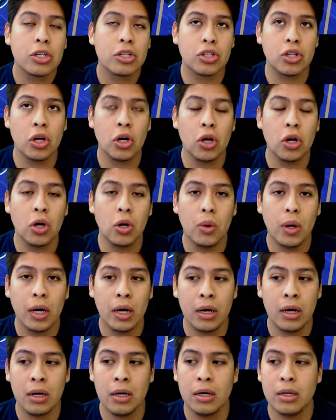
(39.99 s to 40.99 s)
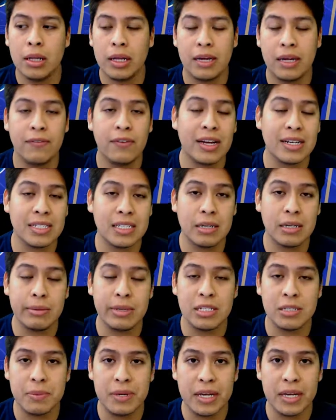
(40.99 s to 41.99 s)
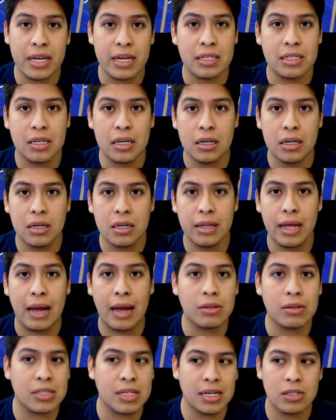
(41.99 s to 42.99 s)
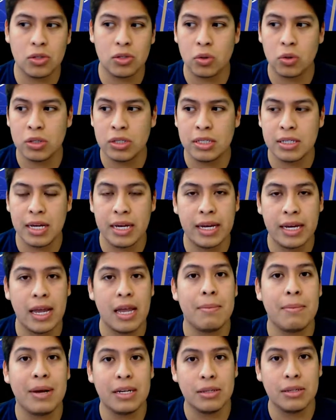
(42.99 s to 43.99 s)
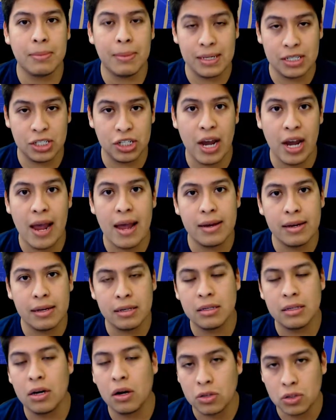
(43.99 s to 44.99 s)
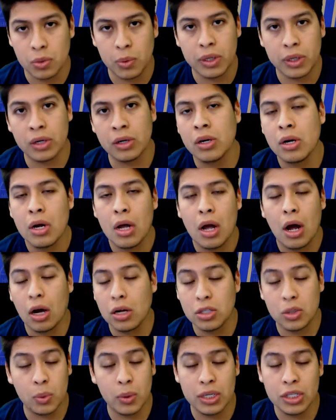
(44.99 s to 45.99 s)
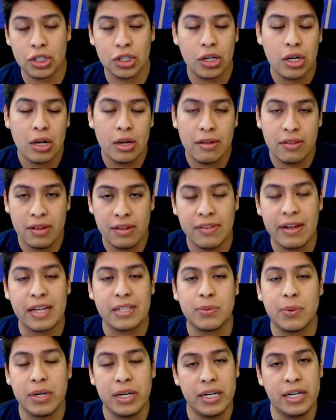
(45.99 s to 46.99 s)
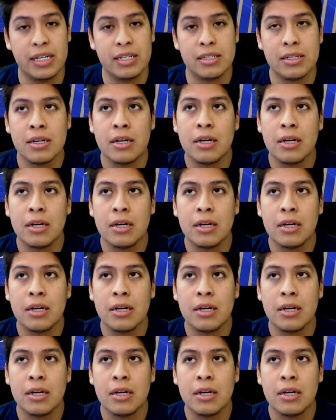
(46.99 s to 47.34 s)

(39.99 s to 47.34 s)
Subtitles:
So like if you guys see me speaking to outside sources, aka my chat in on Twitter on Twitch, then that's what it is.